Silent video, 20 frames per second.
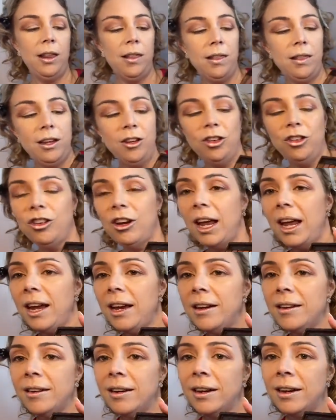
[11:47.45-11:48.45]
this
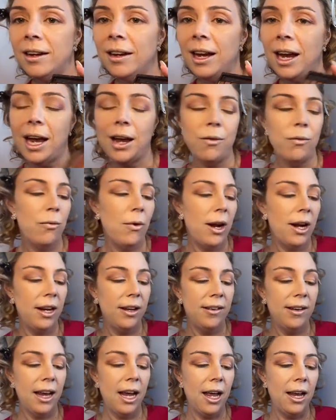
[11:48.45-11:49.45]
shade and run
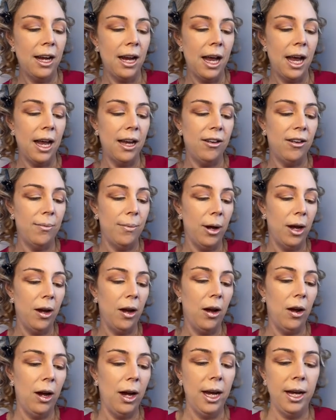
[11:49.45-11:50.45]
it down under my
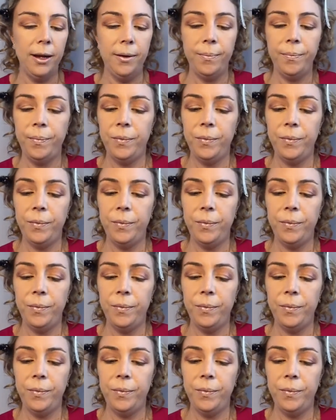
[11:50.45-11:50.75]
eye.